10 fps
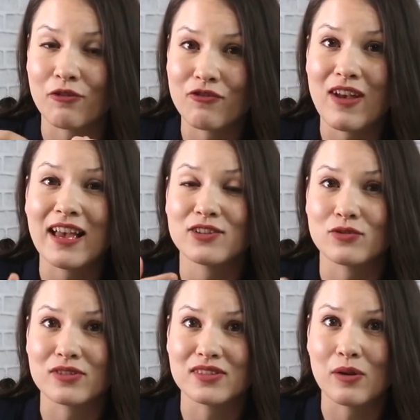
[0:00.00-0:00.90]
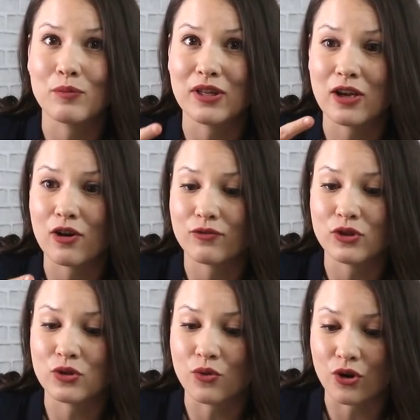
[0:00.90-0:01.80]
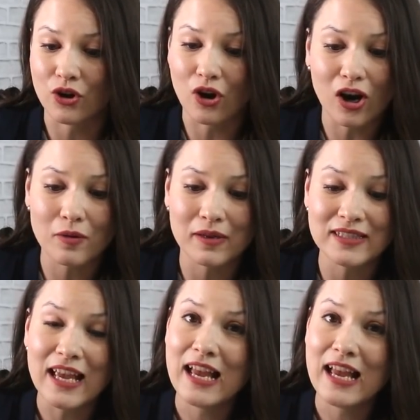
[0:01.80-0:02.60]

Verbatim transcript: faster assembly of your garments,